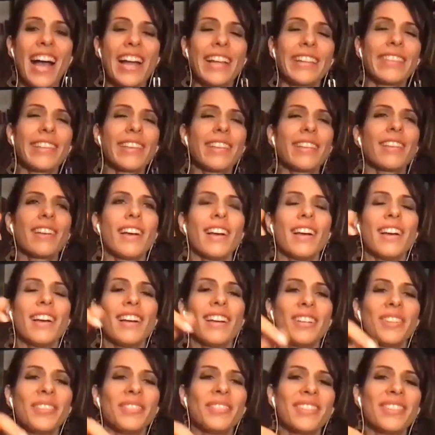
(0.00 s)
I think,
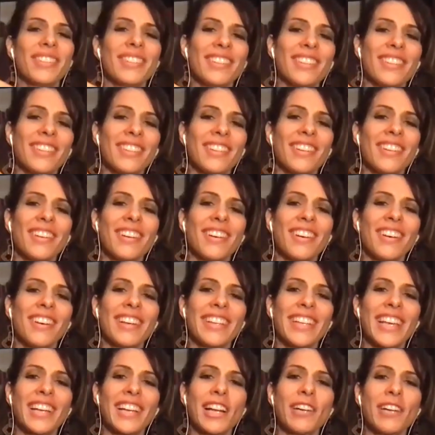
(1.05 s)
uh,
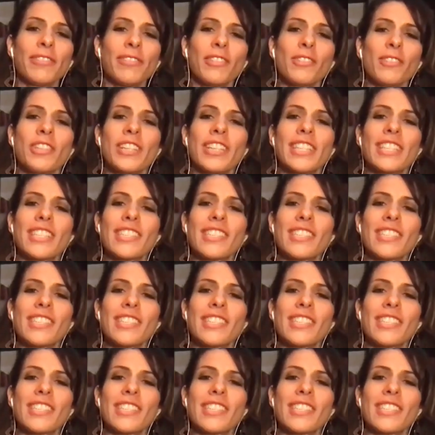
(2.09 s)
yeah, Rafa yeah, already